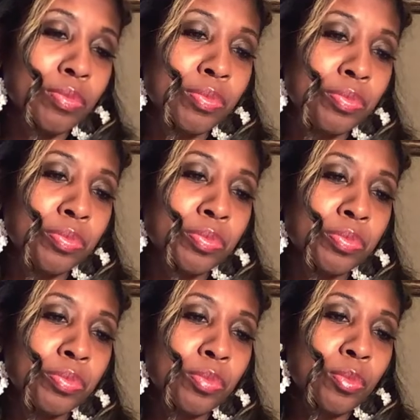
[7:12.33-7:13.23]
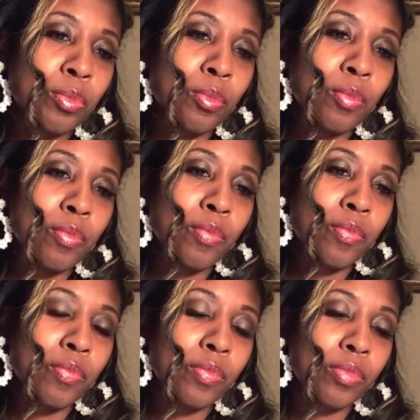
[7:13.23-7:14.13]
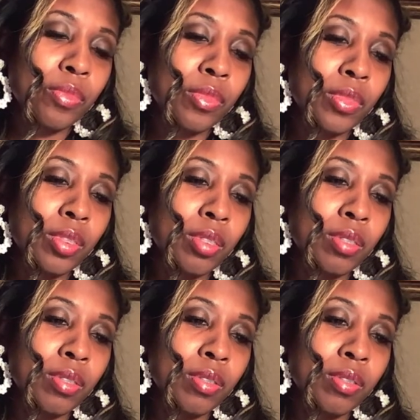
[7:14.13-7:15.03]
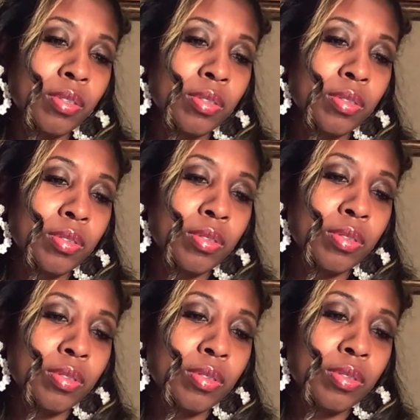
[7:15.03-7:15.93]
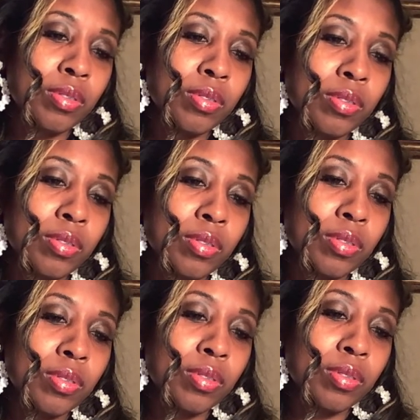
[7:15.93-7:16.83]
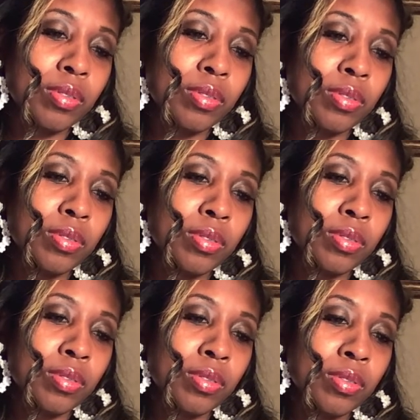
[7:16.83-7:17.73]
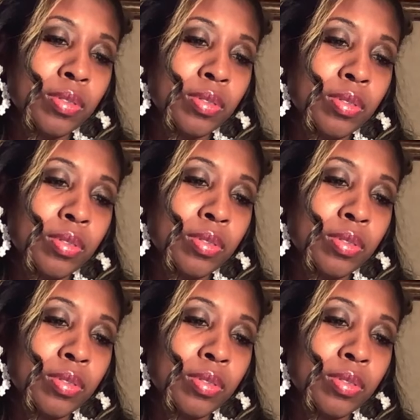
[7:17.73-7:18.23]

Nobody speaks.